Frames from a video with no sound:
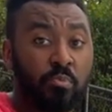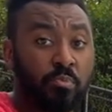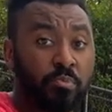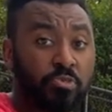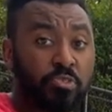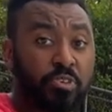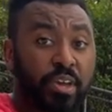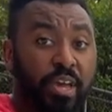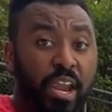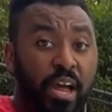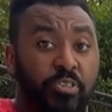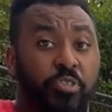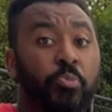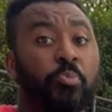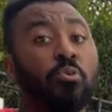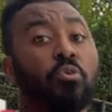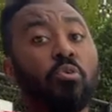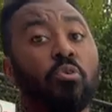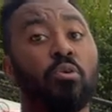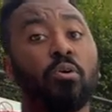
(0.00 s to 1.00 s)
to get out the
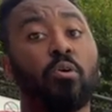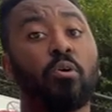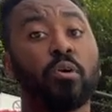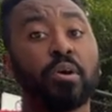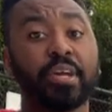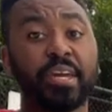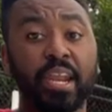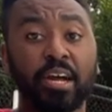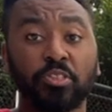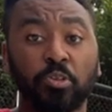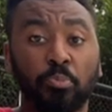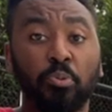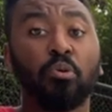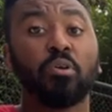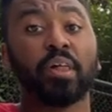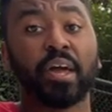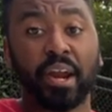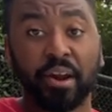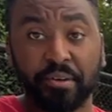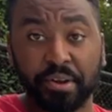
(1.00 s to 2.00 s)
pool or get out the pool
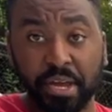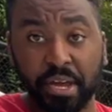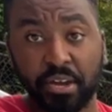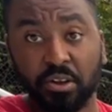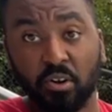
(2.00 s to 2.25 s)
area.